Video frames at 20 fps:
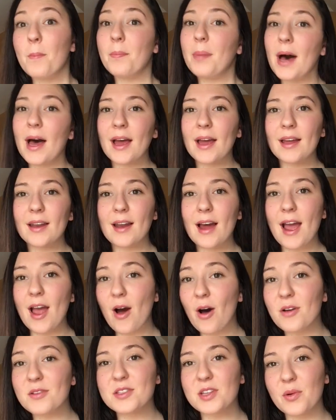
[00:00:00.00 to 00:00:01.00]
but I
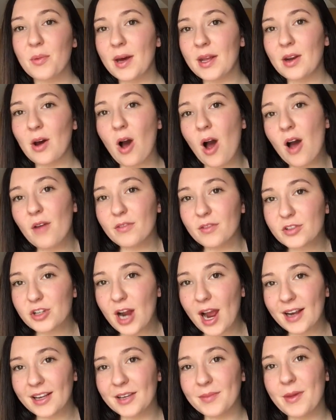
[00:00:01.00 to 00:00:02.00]
also went off of
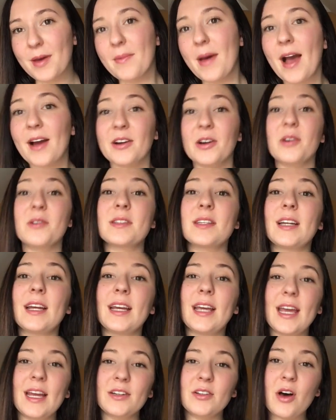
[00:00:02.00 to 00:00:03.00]
tracking my macros and I
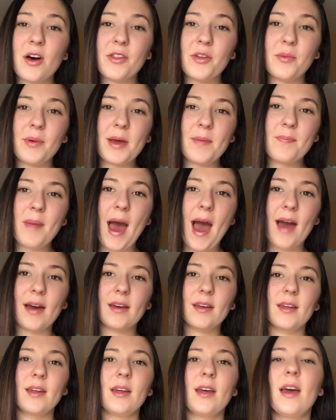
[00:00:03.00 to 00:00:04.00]
gained all the weight back.
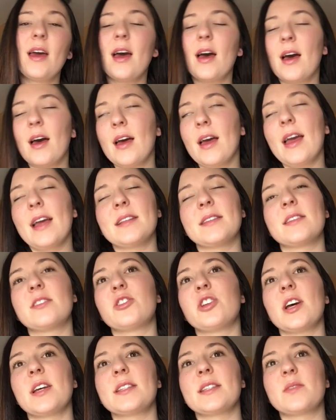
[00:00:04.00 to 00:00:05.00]
It's
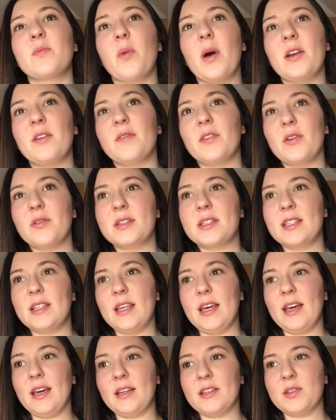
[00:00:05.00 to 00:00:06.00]
just one of those
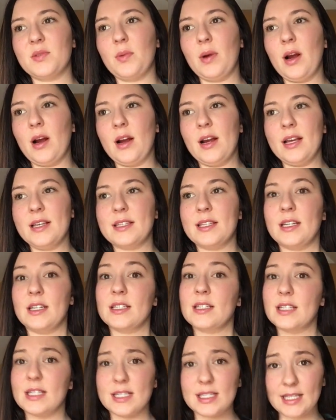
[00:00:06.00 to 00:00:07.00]
things where, is it a
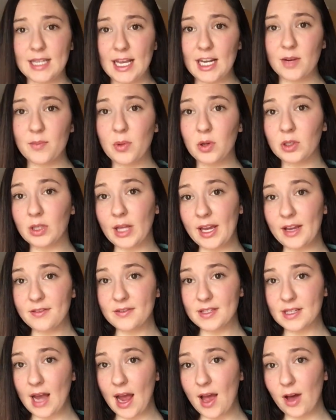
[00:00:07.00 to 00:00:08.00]
sustainable
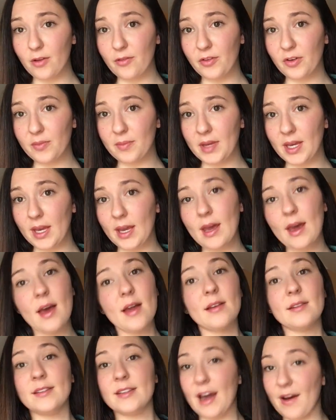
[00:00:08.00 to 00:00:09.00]
lifestyle for me?
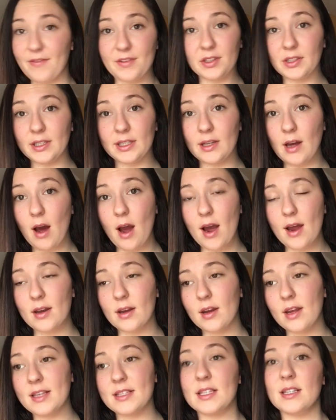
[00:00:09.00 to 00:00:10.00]
Definitely not.
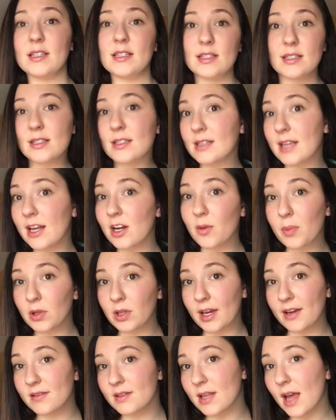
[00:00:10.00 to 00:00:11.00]
Is it a sustainable
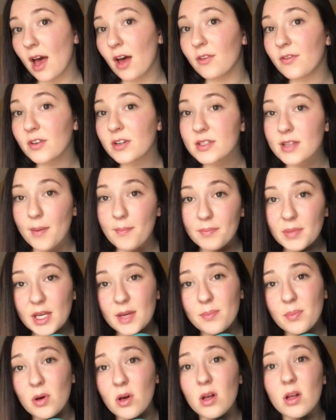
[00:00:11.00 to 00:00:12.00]
lifestyle for some
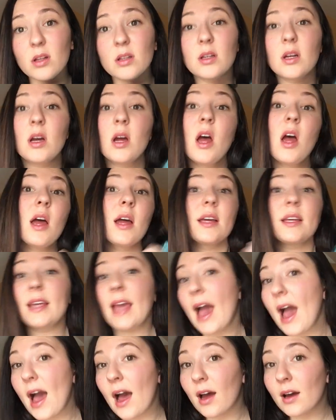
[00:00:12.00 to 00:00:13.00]
people?
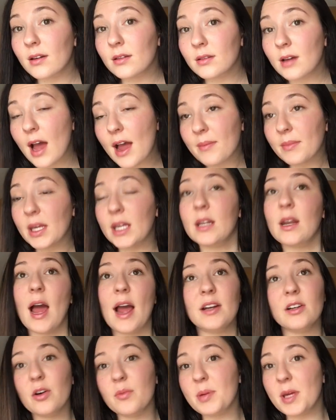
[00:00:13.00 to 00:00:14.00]
Yeah. I mean,
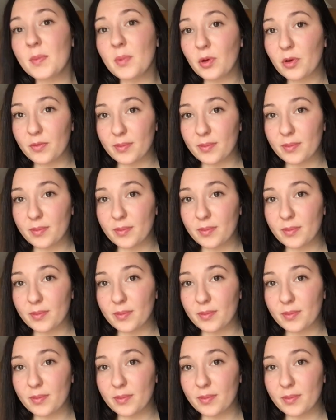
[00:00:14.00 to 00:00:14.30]
I know people